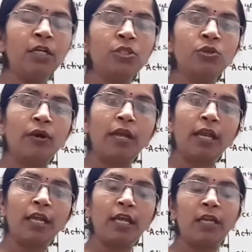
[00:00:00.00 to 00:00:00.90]
So
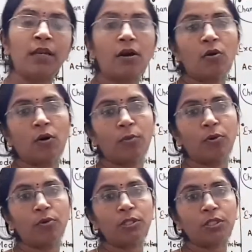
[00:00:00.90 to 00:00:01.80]
renin
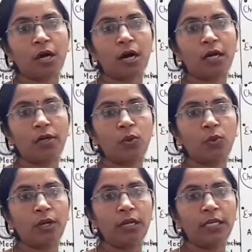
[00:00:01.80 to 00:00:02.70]
hormones start to
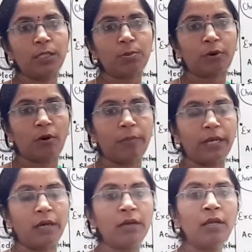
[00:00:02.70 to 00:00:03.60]
release from
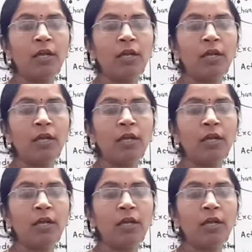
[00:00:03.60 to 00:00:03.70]
here.